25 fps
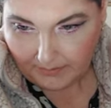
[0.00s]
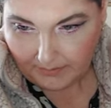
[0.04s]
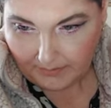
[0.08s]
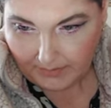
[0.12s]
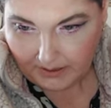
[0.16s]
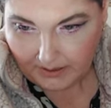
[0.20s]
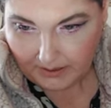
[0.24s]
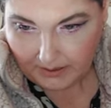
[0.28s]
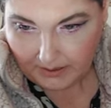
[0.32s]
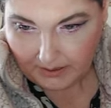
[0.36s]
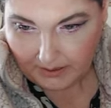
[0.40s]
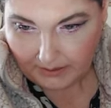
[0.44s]

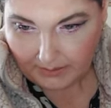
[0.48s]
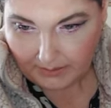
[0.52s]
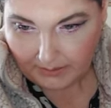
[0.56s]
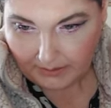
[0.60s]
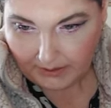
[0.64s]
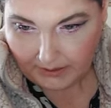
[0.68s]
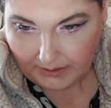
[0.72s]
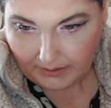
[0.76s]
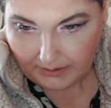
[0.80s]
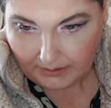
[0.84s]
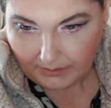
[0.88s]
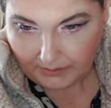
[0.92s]
Slide it
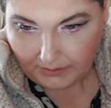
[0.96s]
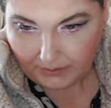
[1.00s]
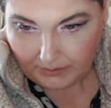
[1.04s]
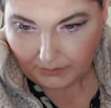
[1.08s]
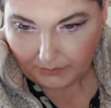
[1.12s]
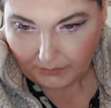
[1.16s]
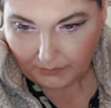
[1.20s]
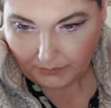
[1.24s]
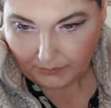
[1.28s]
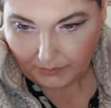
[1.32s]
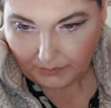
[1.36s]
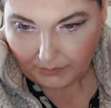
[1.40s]
back until
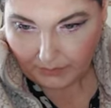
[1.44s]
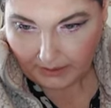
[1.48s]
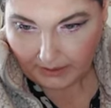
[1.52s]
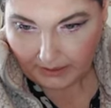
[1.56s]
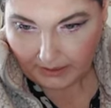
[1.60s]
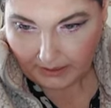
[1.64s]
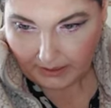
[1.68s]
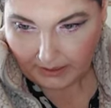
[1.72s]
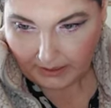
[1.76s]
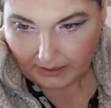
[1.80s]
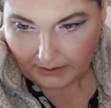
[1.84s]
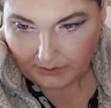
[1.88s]
the front
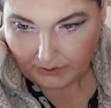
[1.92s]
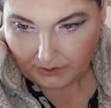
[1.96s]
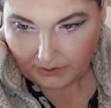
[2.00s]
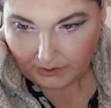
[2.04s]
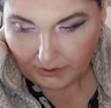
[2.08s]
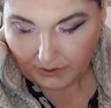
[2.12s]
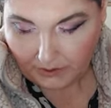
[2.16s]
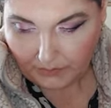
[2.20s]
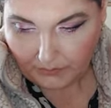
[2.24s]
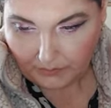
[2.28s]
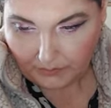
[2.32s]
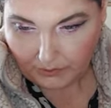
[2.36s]
hairline just
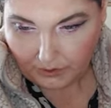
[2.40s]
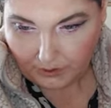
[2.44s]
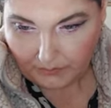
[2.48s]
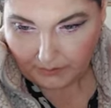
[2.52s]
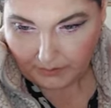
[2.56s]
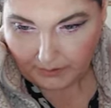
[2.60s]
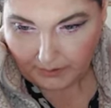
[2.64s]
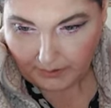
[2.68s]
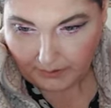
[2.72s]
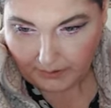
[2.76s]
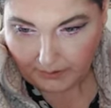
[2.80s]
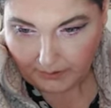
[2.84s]
covers your
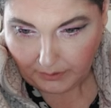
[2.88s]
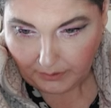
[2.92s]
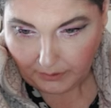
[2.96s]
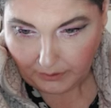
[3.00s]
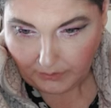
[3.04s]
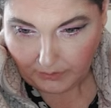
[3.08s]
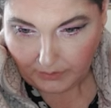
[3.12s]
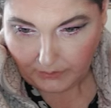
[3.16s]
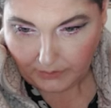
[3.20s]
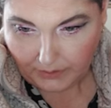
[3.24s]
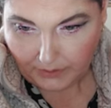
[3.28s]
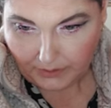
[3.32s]
own and
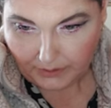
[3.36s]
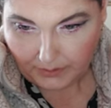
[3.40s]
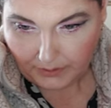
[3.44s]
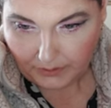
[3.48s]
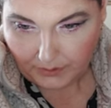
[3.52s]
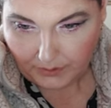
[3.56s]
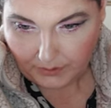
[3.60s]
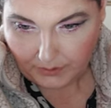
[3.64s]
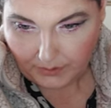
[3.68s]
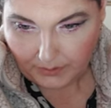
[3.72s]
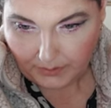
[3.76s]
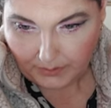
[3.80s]

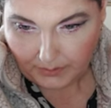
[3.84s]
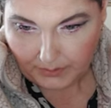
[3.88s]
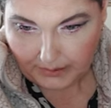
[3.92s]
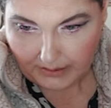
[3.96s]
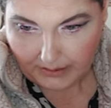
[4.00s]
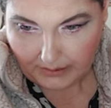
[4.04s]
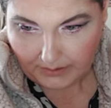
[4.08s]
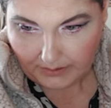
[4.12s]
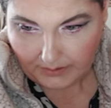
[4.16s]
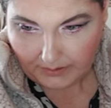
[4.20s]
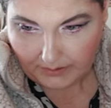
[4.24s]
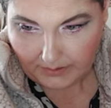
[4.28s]
adjust the
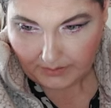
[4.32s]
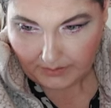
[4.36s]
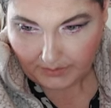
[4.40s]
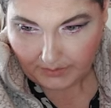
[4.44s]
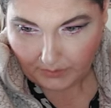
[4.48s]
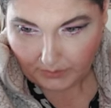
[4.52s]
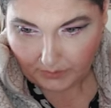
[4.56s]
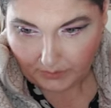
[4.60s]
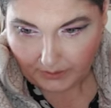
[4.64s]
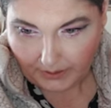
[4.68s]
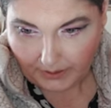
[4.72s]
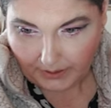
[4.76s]
balance of the
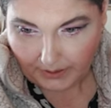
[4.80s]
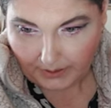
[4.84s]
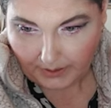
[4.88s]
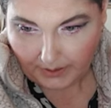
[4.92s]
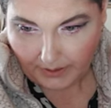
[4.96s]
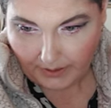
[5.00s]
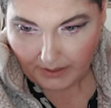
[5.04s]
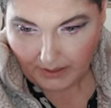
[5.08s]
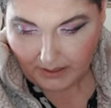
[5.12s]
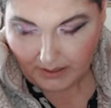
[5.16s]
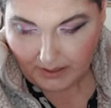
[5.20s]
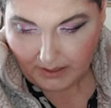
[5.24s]
wig
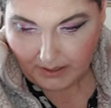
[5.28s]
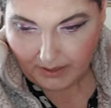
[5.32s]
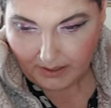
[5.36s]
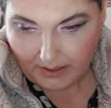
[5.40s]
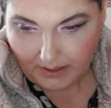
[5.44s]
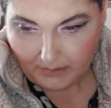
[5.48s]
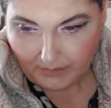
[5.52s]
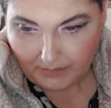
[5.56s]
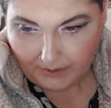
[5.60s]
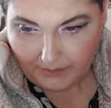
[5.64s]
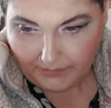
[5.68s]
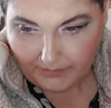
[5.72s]

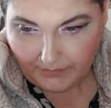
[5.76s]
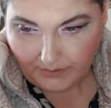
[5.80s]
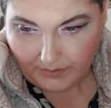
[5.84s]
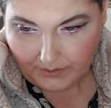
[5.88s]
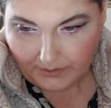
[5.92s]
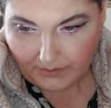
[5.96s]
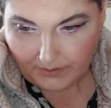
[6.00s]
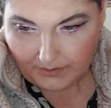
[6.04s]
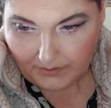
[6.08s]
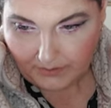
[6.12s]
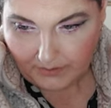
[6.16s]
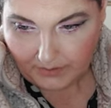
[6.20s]
by
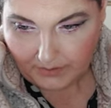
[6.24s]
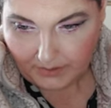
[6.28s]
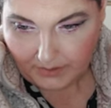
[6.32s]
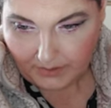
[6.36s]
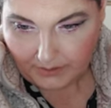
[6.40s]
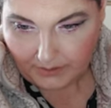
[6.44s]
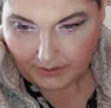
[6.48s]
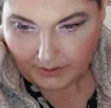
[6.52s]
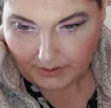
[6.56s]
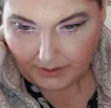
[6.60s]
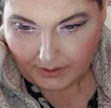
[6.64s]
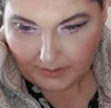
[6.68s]
finding the 2
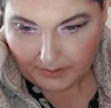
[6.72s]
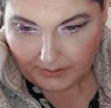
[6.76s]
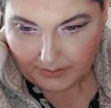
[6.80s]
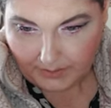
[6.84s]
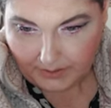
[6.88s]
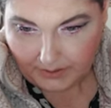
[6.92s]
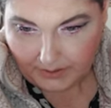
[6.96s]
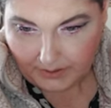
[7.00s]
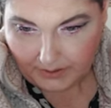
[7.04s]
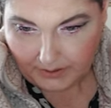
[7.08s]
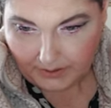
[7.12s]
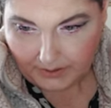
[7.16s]

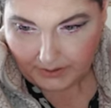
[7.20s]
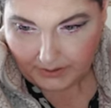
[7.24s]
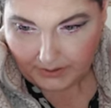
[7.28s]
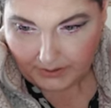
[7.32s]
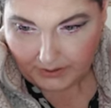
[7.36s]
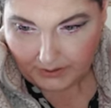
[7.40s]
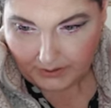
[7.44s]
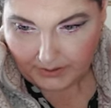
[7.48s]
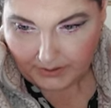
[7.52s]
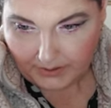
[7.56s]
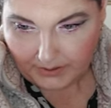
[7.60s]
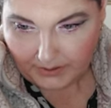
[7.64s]
tabs at
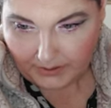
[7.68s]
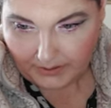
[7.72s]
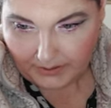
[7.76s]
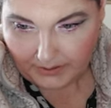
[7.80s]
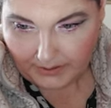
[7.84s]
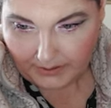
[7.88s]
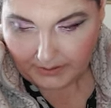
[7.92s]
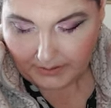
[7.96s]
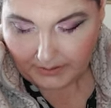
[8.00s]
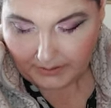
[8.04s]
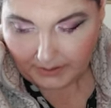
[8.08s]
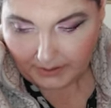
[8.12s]
each
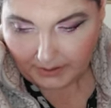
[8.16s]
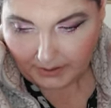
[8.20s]
side.